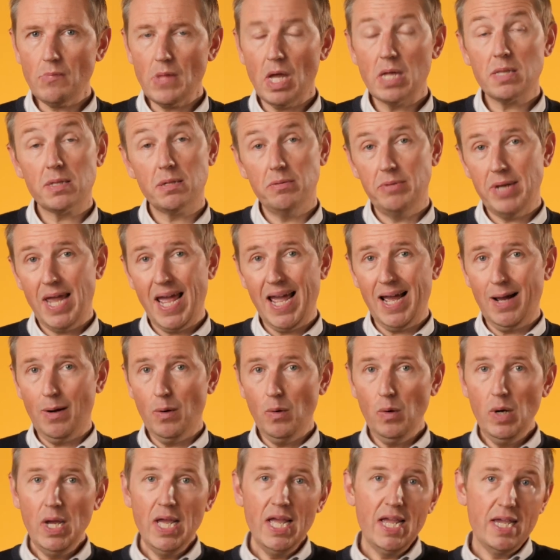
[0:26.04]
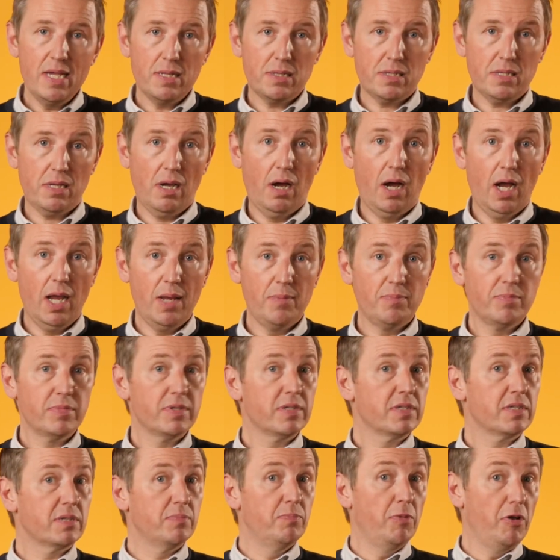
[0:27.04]
So now it's time
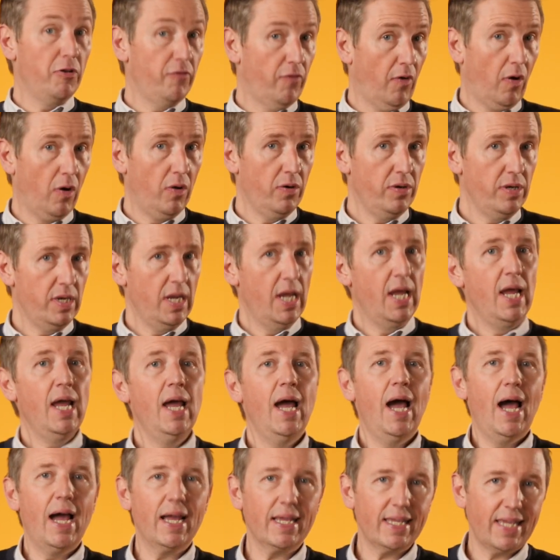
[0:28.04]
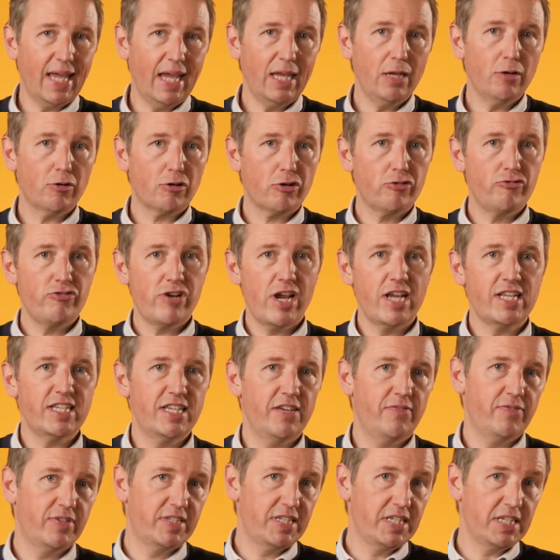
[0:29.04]
to move on and get your
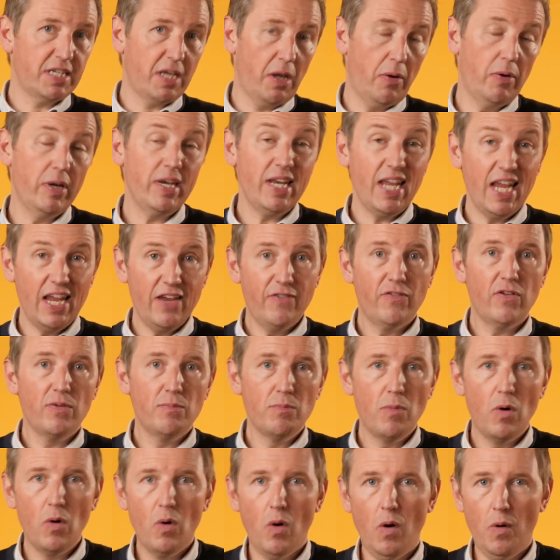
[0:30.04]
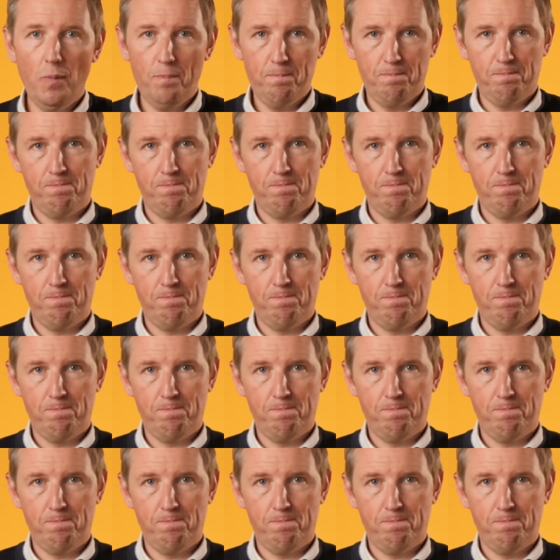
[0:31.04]
creativity going even more.